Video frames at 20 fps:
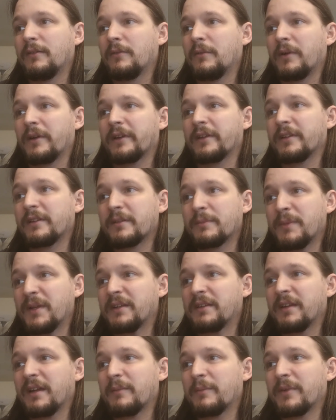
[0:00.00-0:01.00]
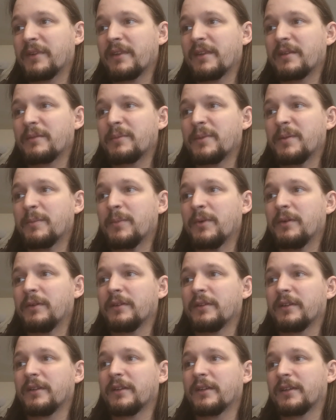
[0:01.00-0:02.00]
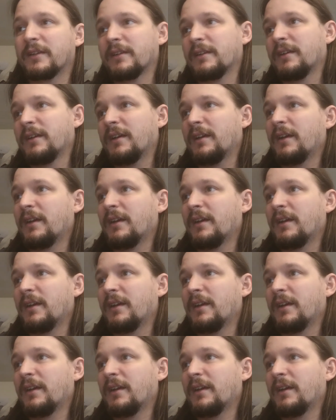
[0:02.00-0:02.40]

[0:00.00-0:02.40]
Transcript: wanting to spend time with other people. Like,